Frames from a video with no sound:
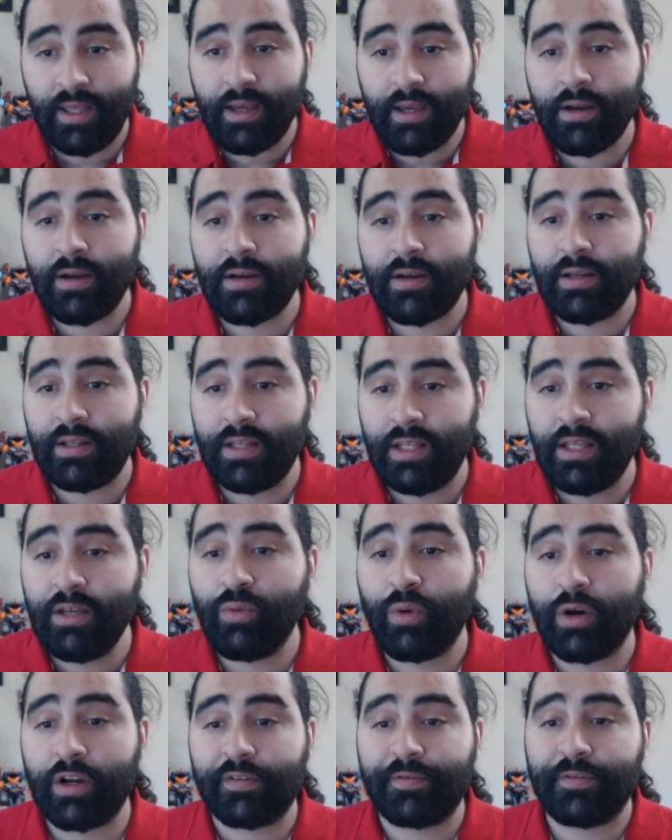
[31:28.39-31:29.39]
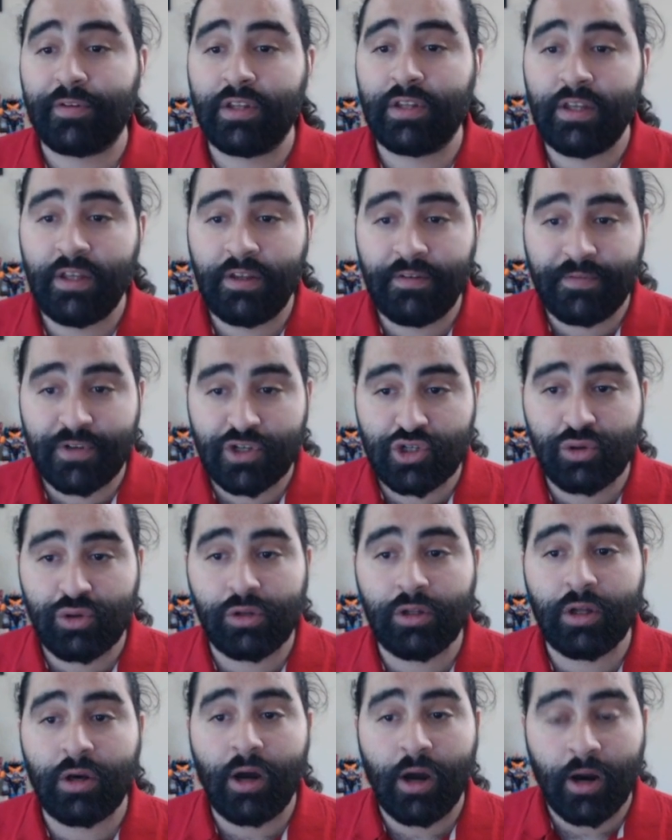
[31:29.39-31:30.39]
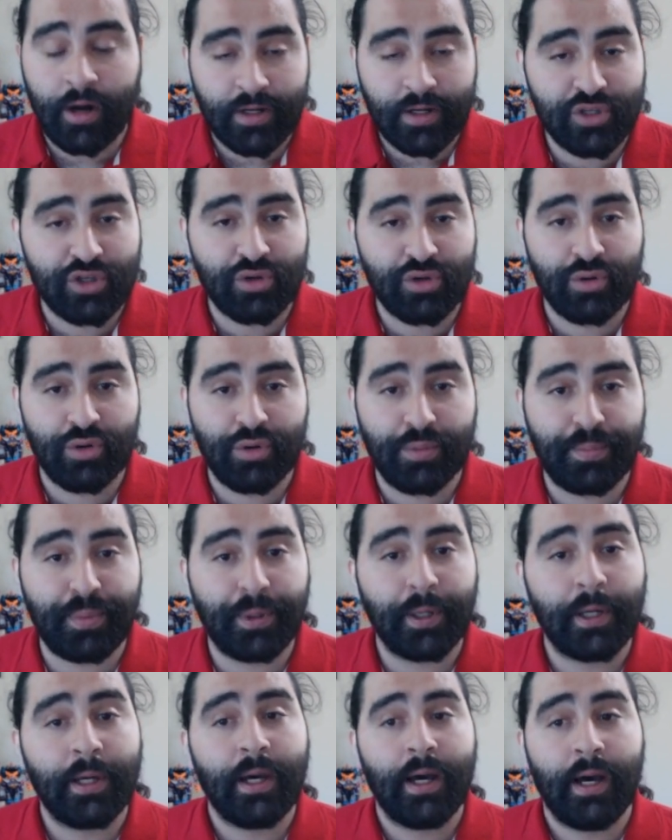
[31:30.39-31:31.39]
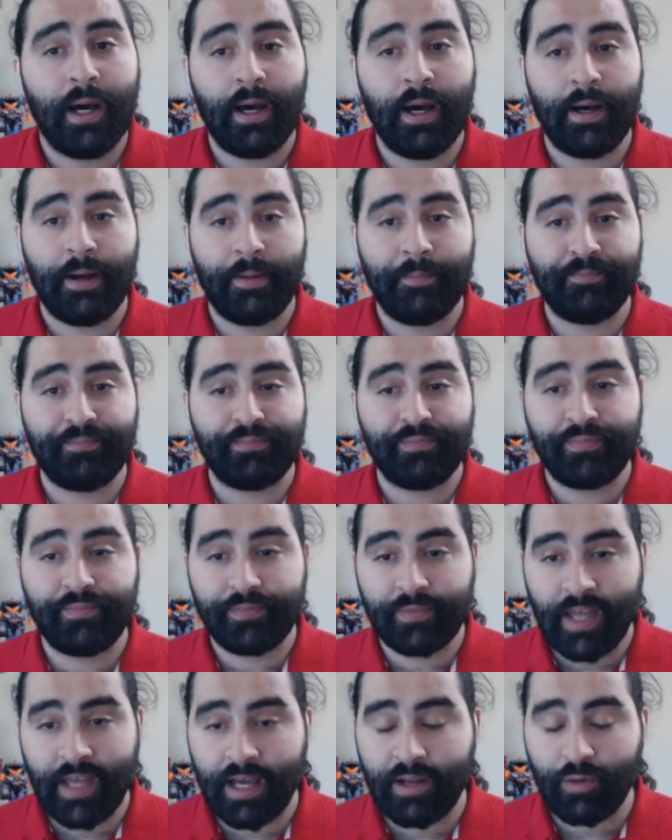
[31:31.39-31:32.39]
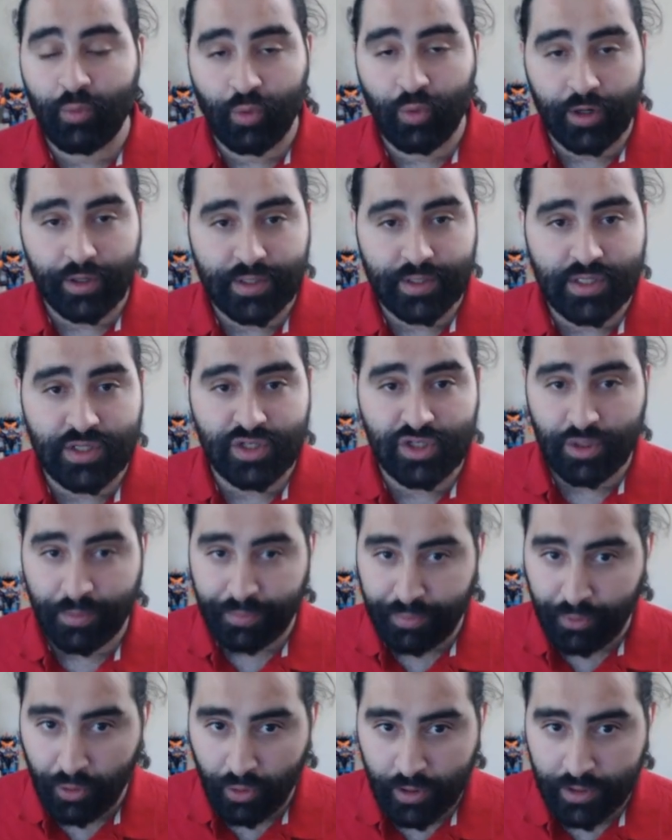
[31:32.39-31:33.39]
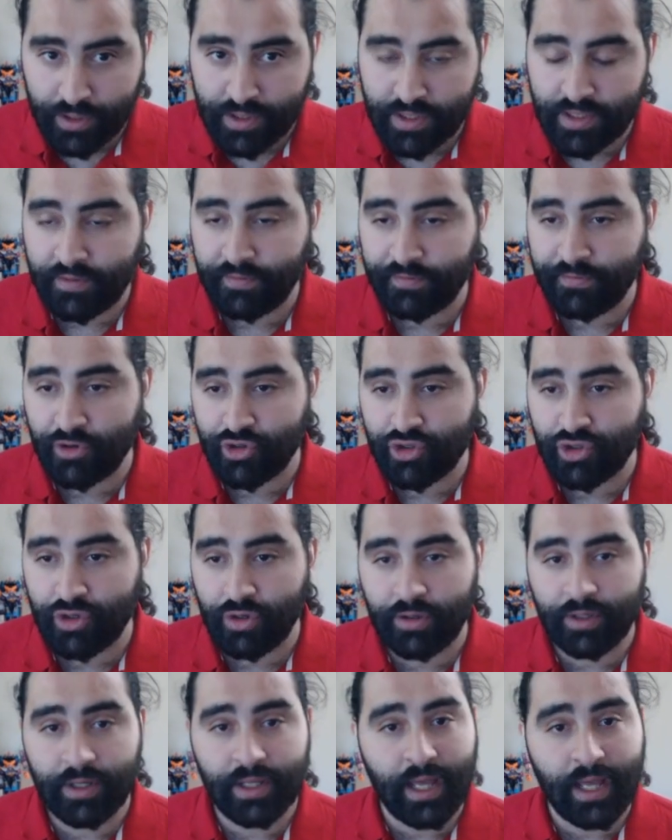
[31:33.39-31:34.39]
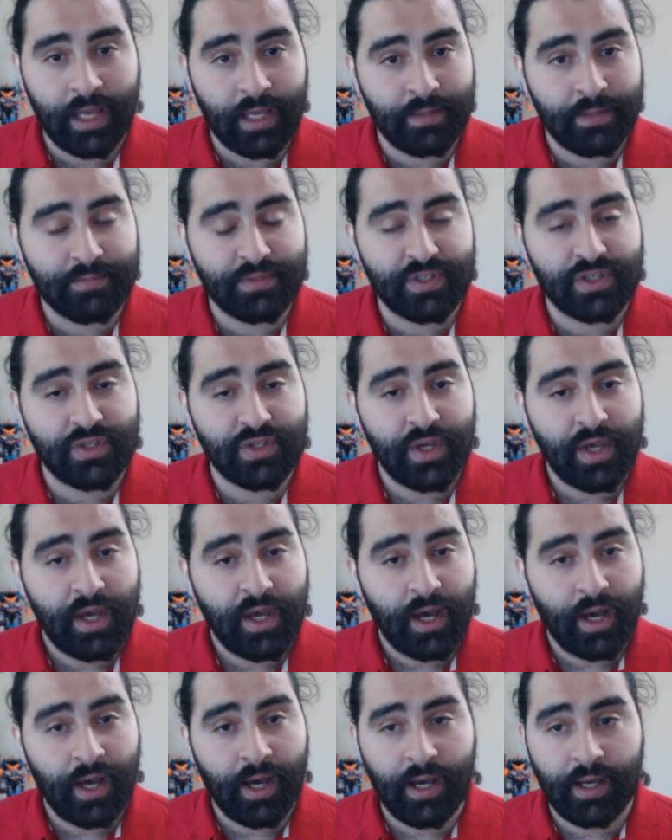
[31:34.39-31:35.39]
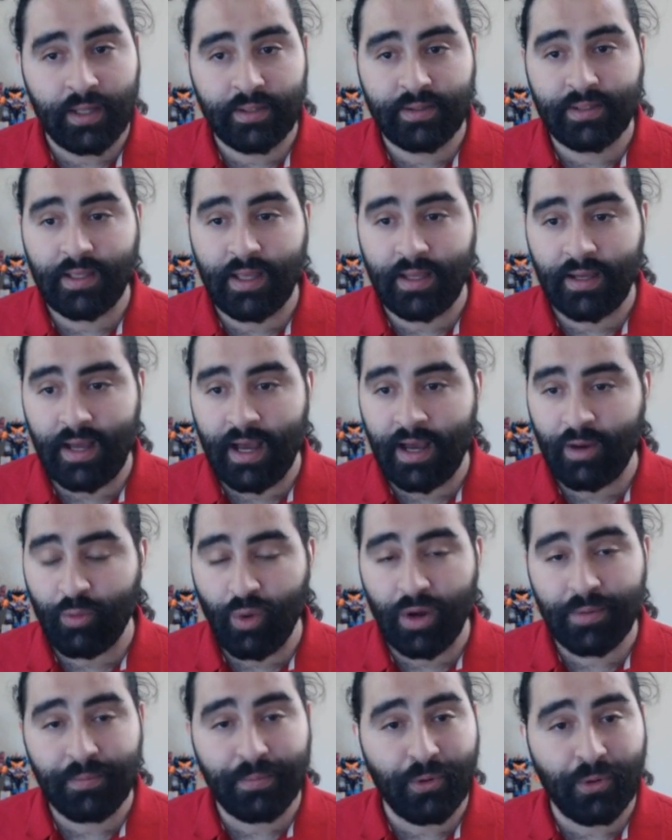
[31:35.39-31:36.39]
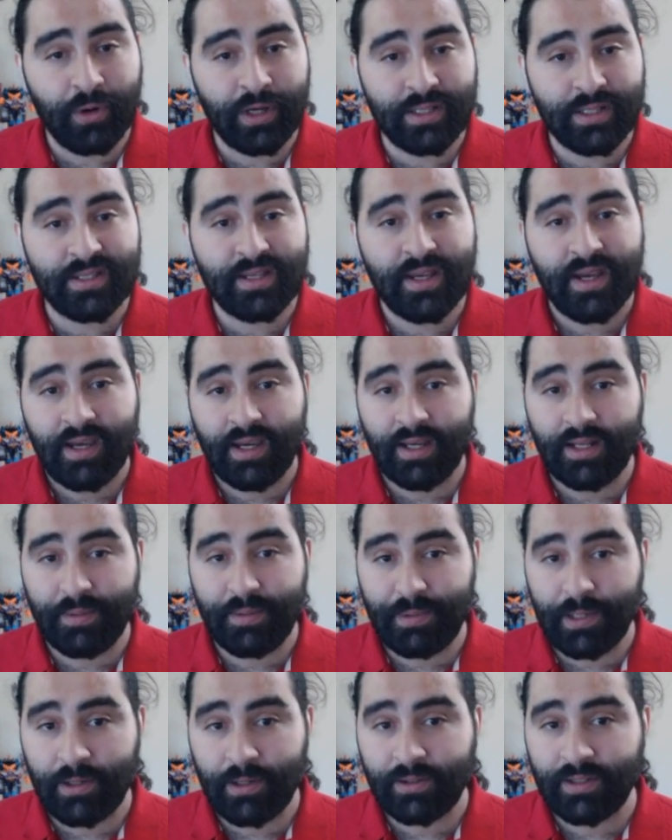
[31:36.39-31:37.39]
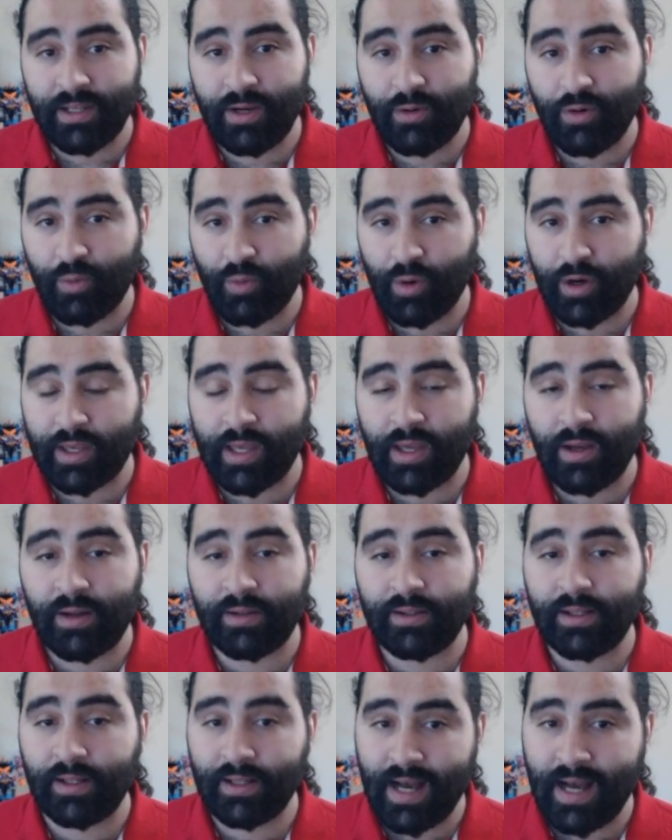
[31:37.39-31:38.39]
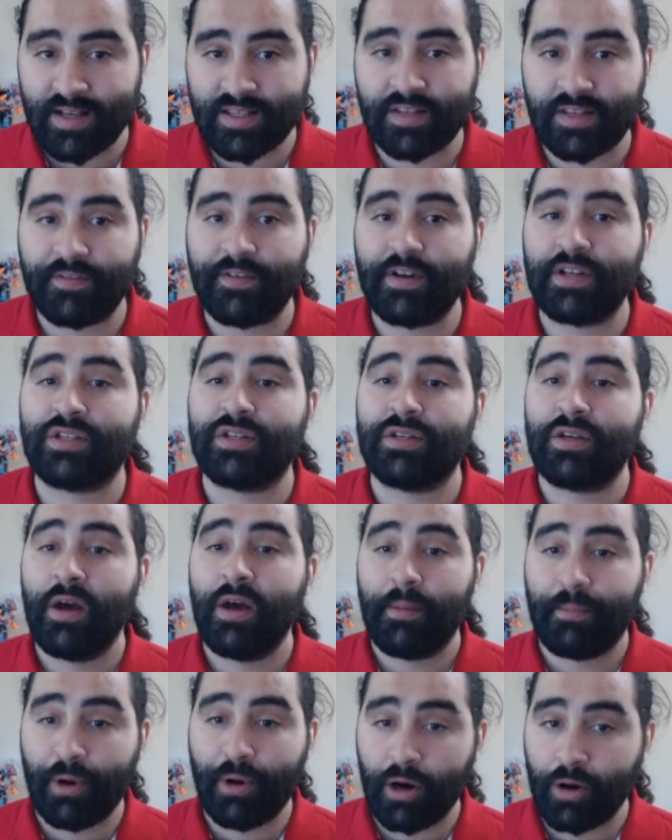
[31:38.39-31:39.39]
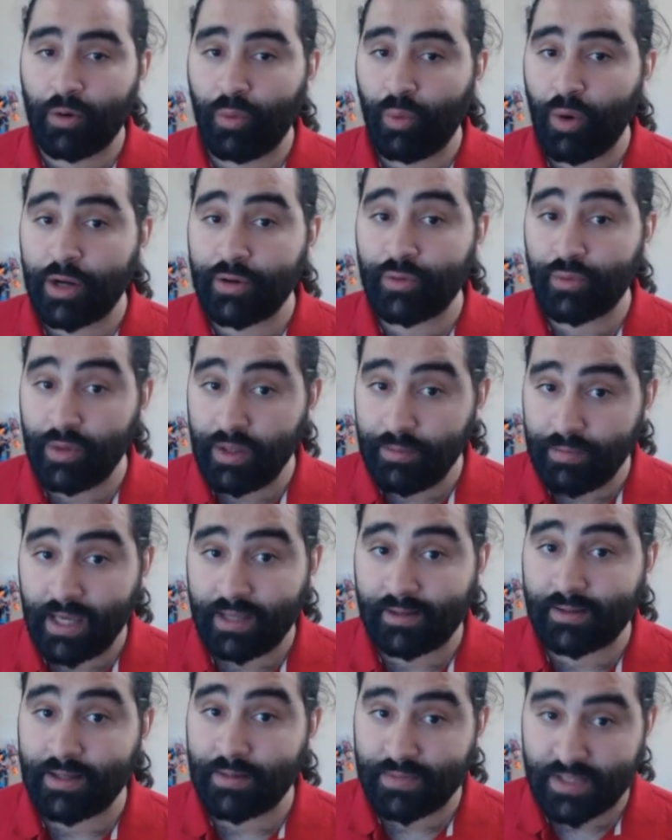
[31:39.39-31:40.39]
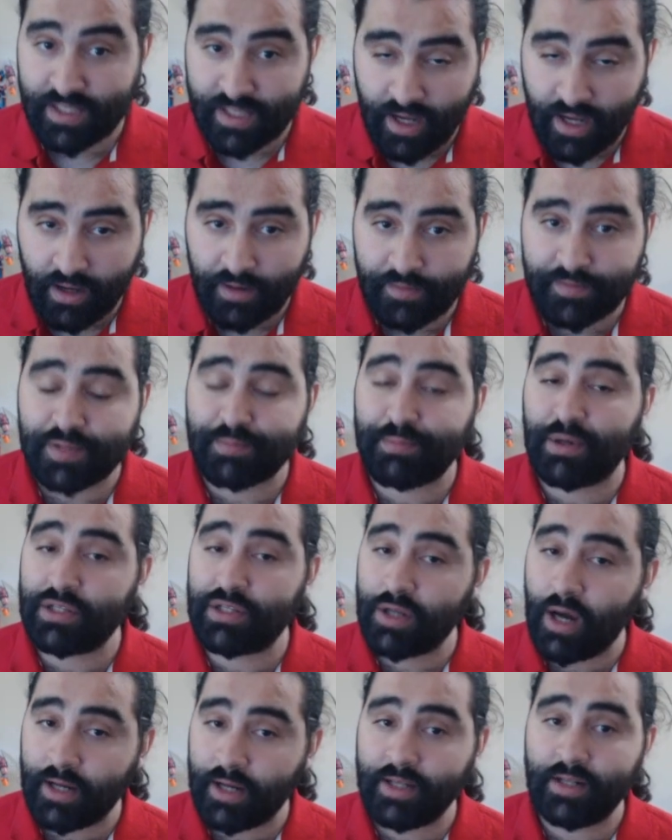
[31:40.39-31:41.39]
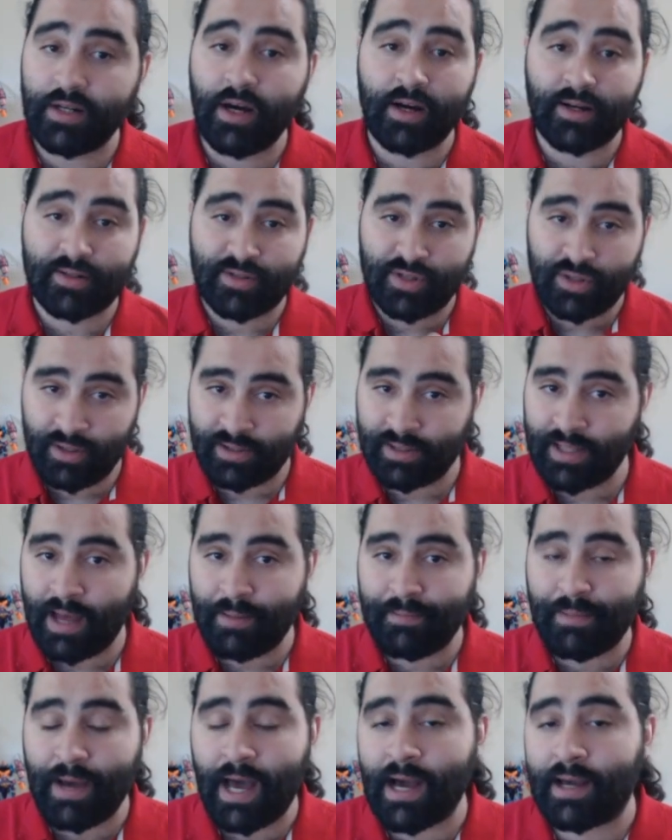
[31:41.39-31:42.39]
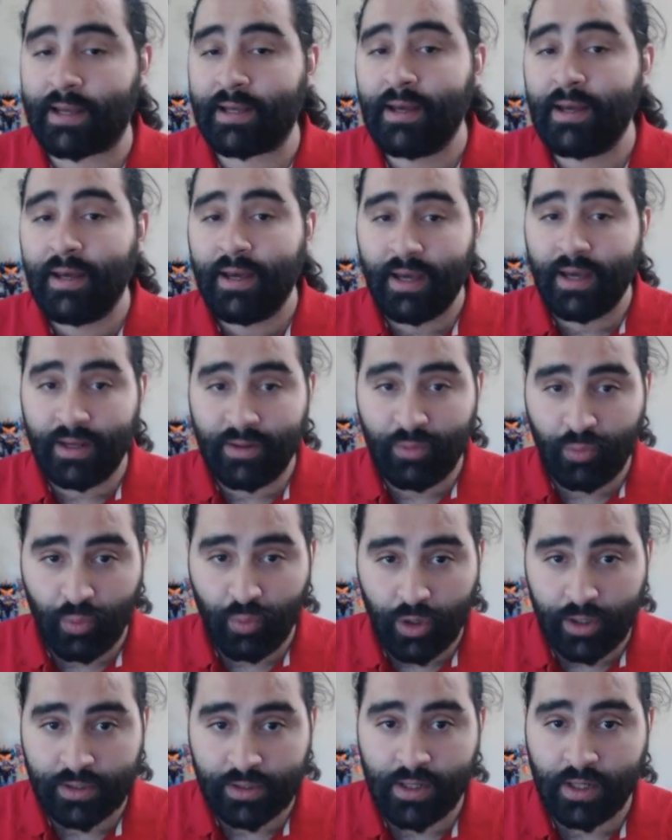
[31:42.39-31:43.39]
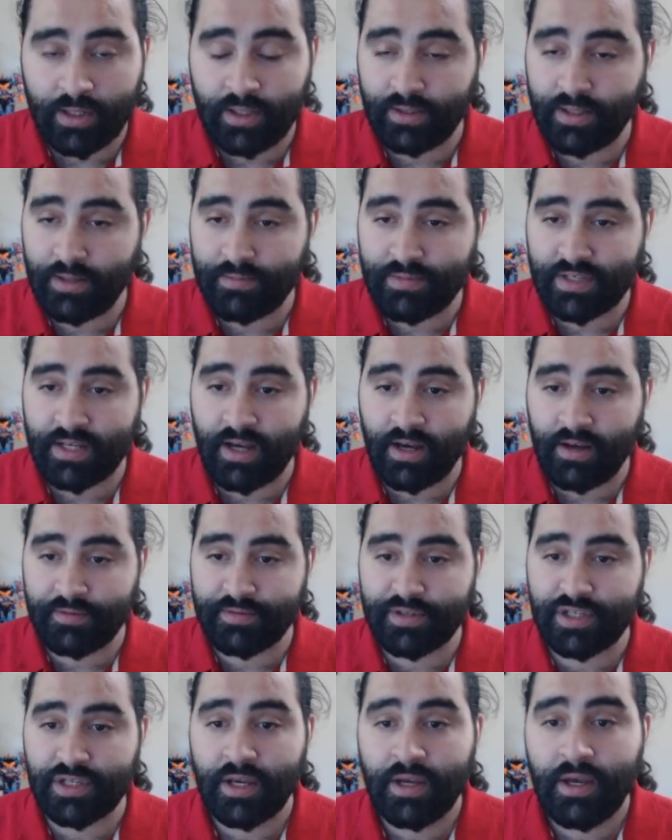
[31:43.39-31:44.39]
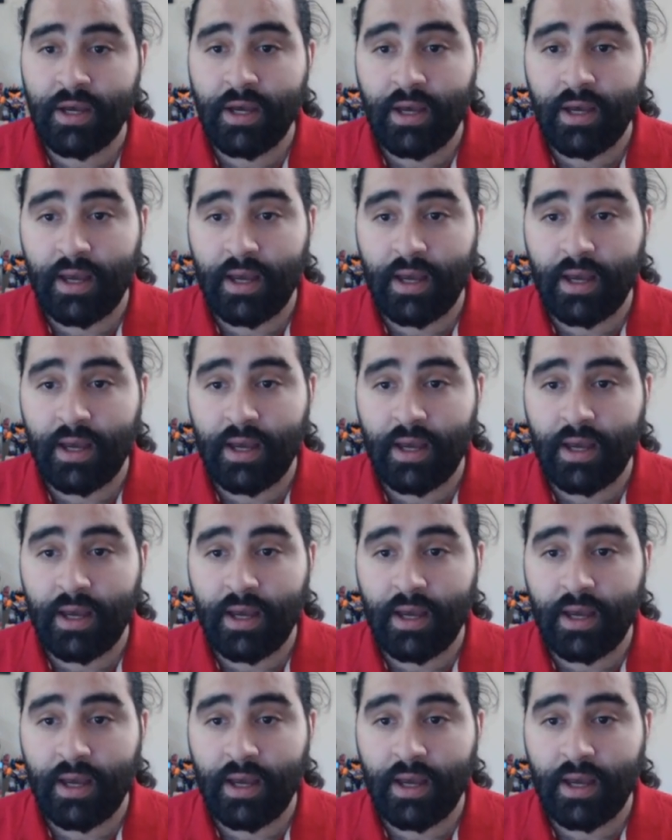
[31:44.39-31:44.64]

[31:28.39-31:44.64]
here he worked for the visual arts group that worked support for certain games. At one point, it appeared they were working on The Last of Us Part 1 remake themselves, but Naughty Dog took that back and worked on it themselves.